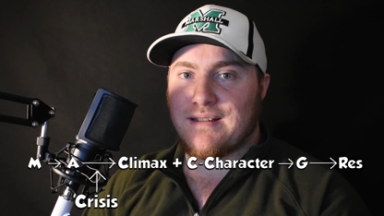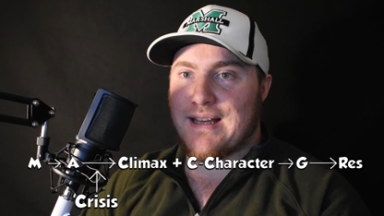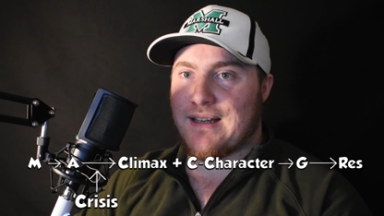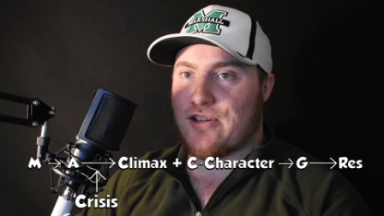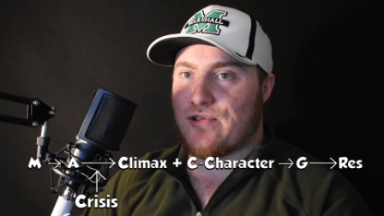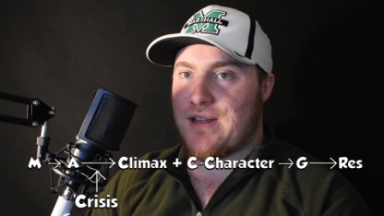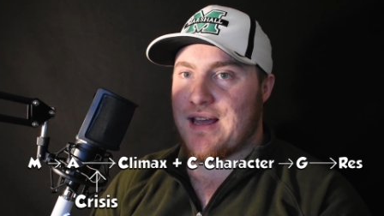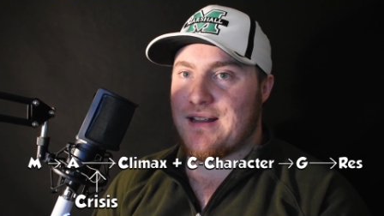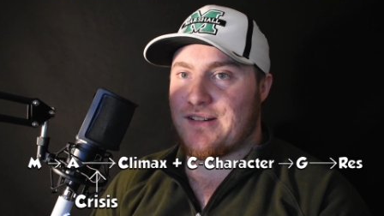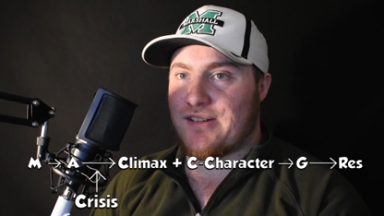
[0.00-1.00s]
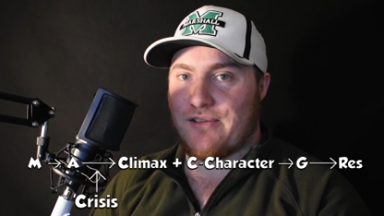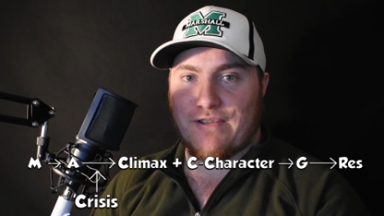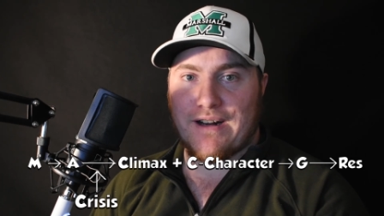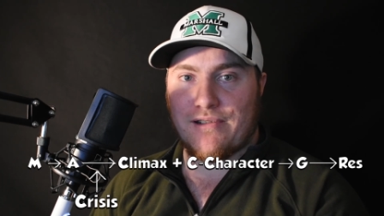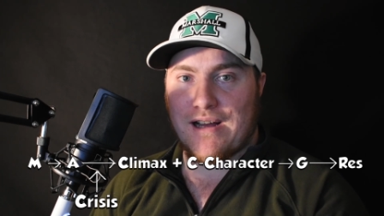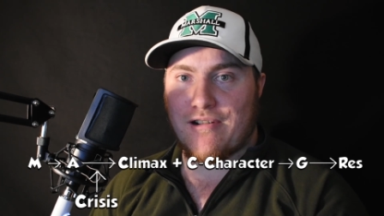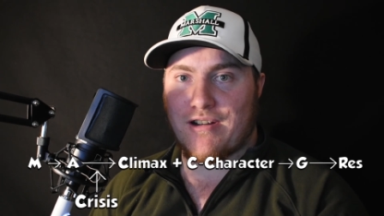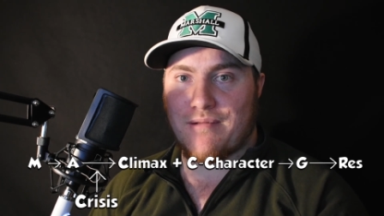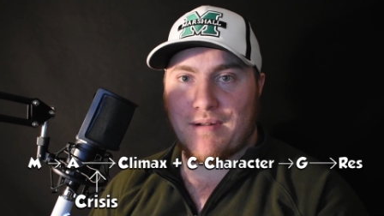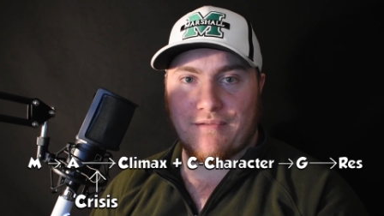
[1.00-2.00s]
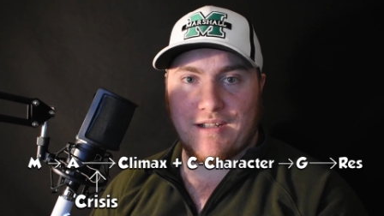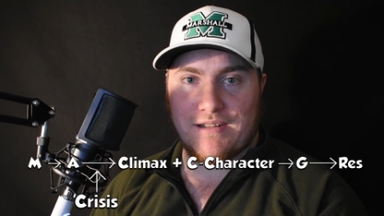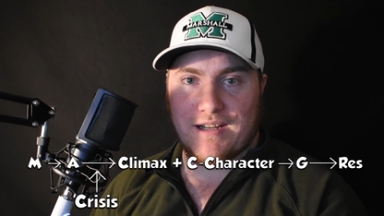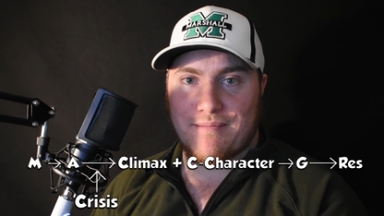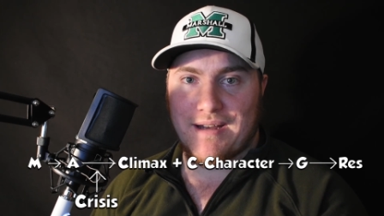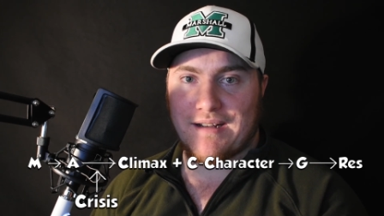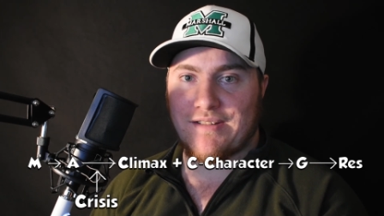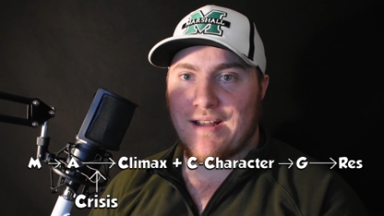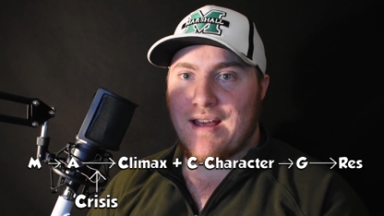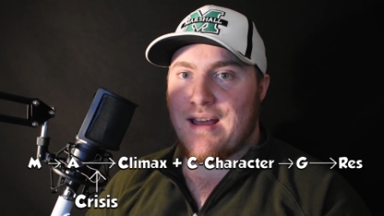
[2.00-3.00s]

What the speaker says: that creates the final outcome of the climax